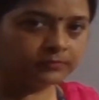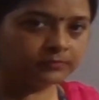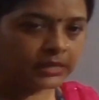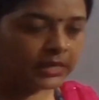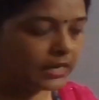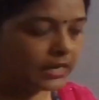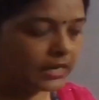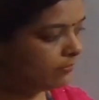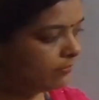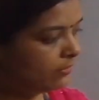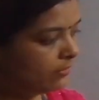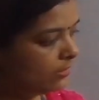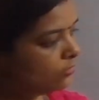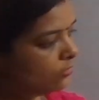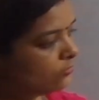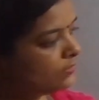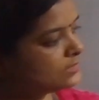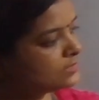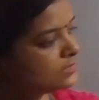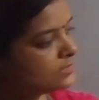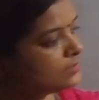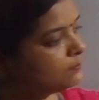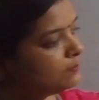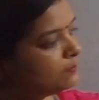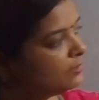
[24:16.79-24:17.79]
And when you will
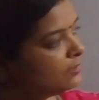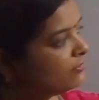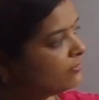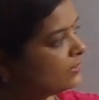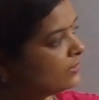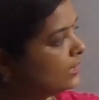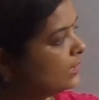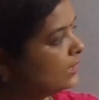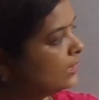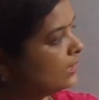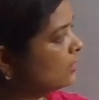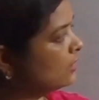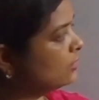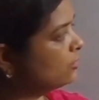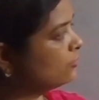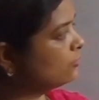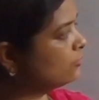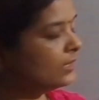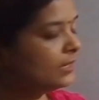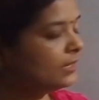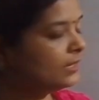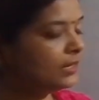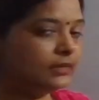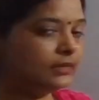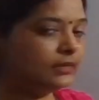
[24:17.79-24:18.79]
simplify now, you will
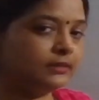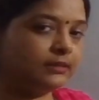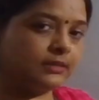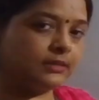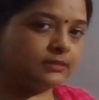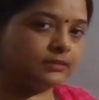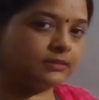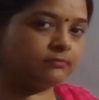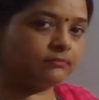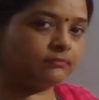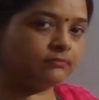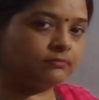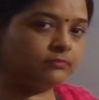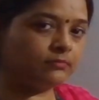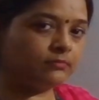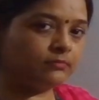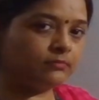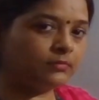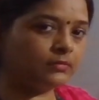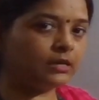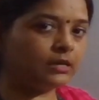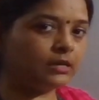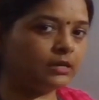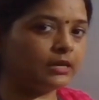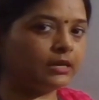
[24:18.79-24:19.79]
get this.
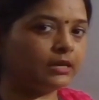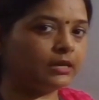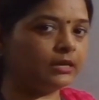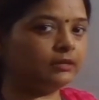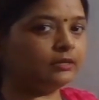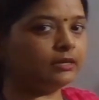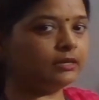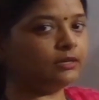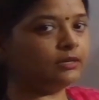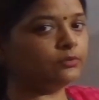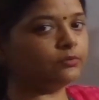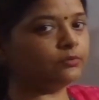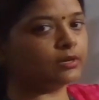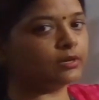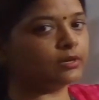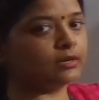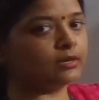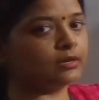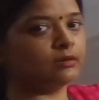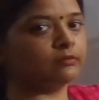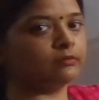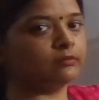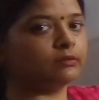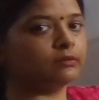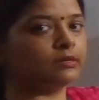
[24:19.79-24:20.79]
And then you can
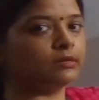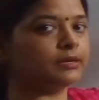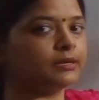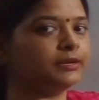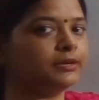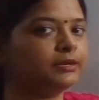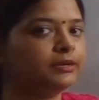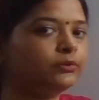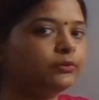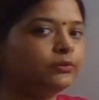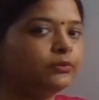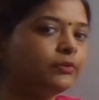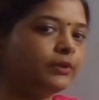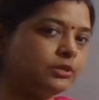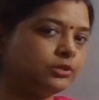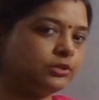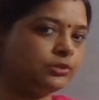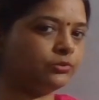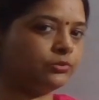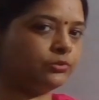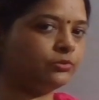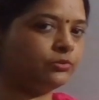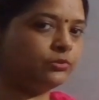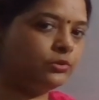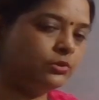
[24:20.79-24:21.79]
convert it into
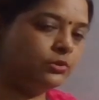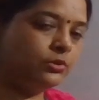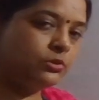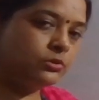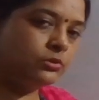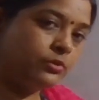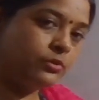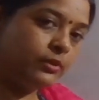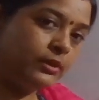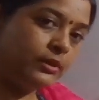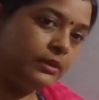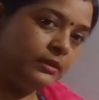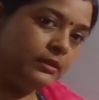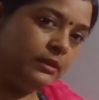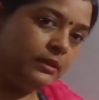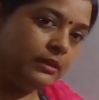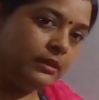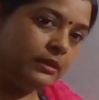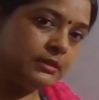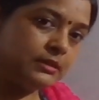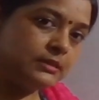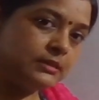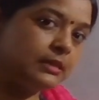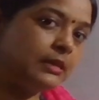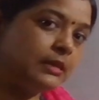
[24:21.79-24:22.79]
ratio. So it
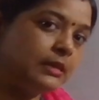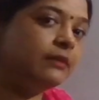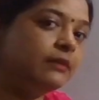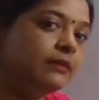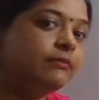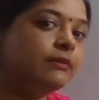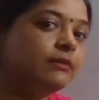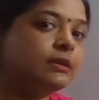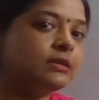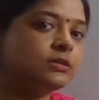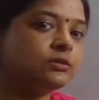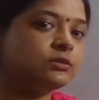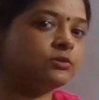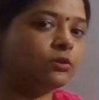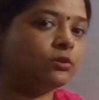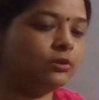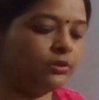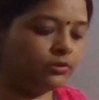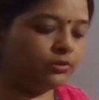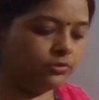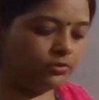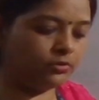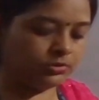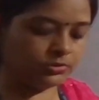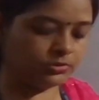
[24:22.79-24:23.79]
is the reverse order
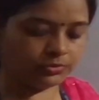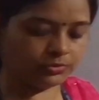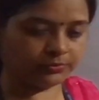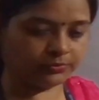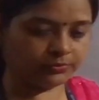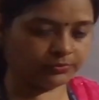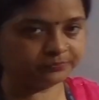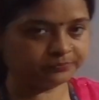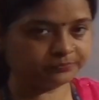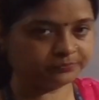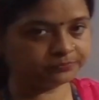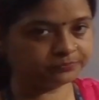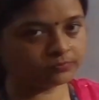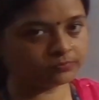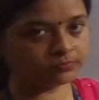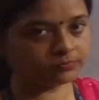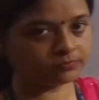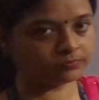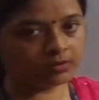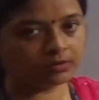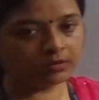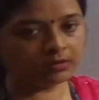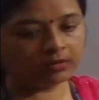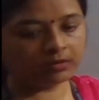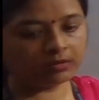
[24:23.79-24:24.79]
also.
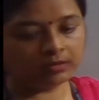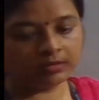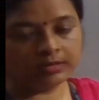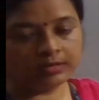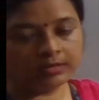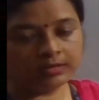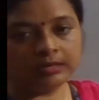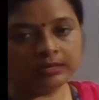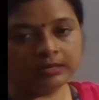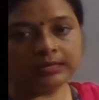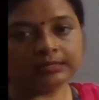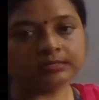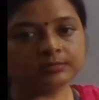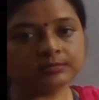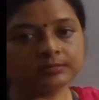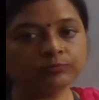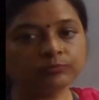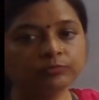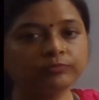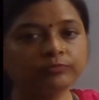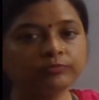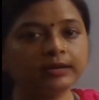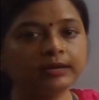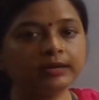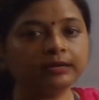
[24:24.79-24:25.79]
Let's
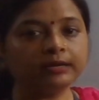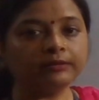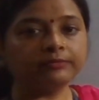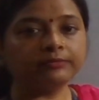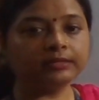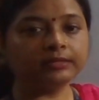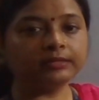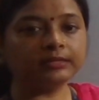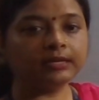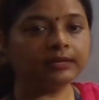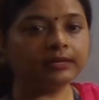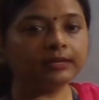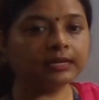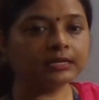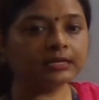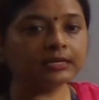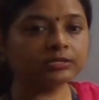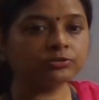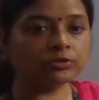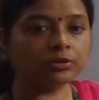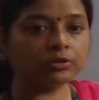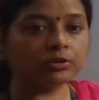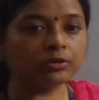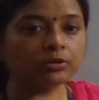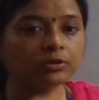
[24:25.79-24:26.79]
move ahead with the next
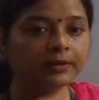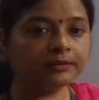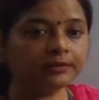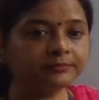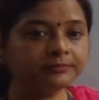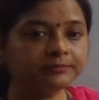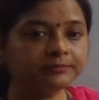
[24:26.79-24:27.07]
topic.